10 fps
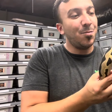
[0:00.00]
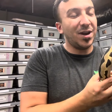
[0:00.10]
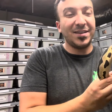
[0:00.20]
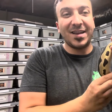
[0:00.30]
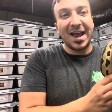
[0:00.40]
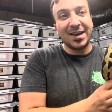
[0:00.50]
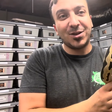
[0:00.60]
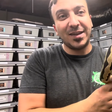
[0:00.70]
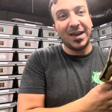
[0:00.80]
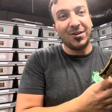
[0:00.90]
but it's
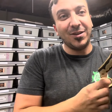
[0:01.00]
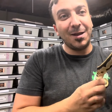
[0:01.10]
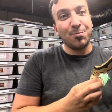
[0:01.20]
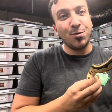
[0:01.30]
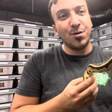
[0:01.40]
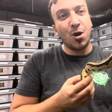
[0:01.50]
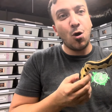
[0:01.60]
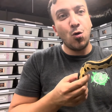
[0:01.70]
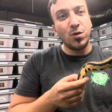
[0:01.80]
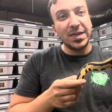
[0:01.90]
actually a leopard
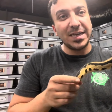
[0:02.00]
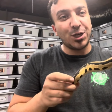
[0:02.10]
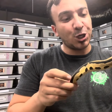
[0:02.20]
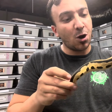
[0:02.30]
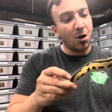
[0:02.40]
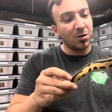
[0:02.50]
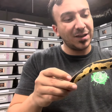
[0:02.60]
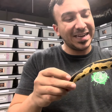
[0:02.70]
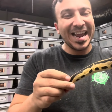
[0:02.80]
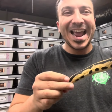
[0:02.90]
OD
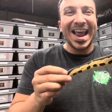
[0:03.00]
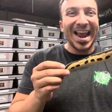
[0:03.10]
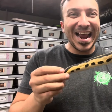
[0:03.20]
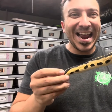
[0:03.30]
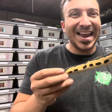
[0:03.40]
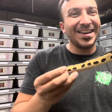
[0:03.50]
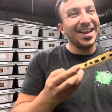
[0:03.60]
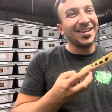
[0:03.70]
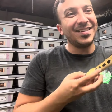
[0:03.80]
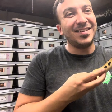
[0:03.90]
chocolate
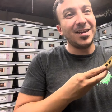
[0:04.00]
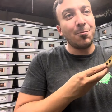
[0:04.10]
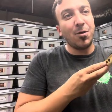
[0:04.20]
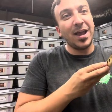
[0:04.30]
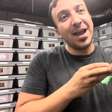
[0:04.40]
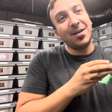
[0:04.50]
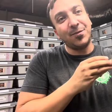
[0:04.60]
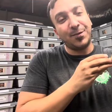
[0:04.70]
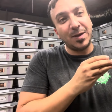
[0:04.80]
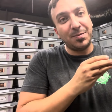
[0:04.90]
and it's double het
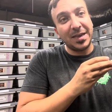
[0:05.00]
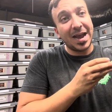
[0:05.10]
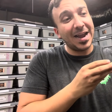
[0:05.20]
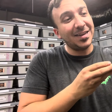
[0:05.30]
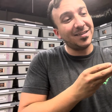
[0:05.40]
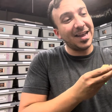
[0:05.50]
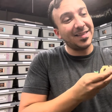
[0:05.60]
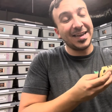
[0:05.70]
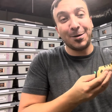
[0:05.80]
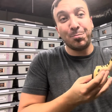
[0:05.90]
VPI
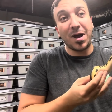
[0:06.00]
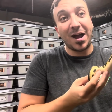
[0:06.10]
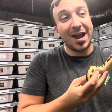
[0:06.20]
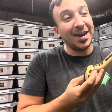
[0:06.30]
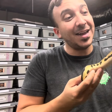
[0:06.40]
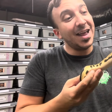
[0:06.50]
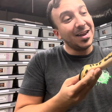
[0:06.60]
xanthic and pied.